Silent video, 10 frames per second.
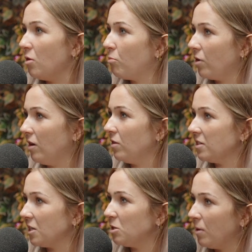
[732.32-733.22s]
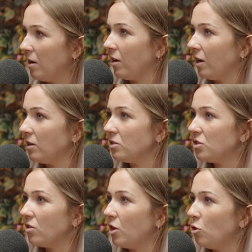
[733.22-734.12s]
the previous experience,
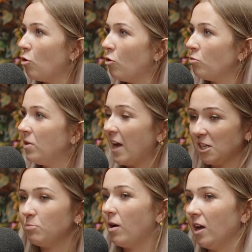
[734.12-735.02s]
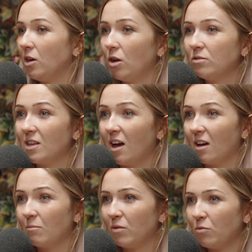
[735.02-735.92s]
so that your next buyer knows
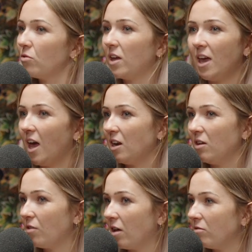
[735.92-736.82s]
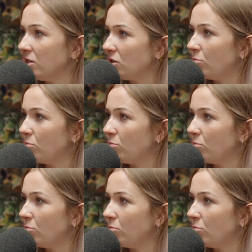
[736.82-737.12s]
that before they get any further into the